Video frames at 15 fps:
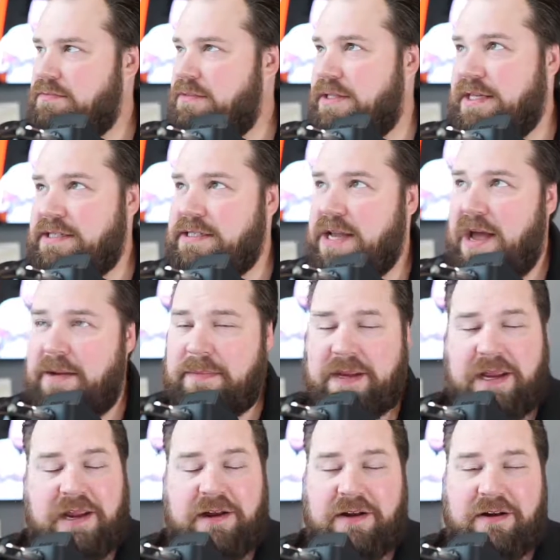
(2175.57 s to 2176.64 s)
This time of
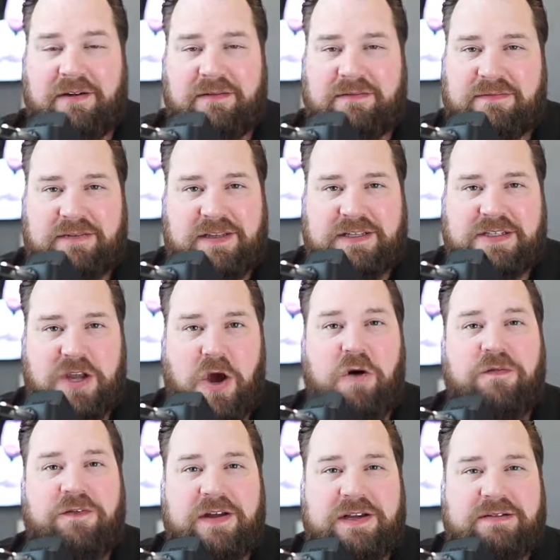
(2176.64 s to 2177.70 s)
year, this
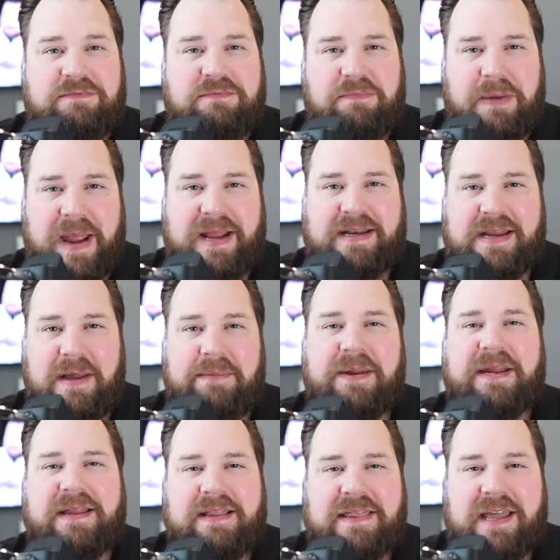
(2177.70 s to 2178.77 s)
COVID
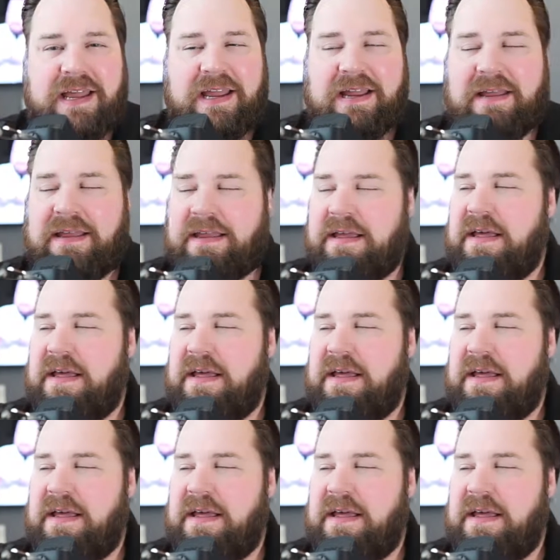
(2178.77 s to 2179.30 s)
pandemic thing,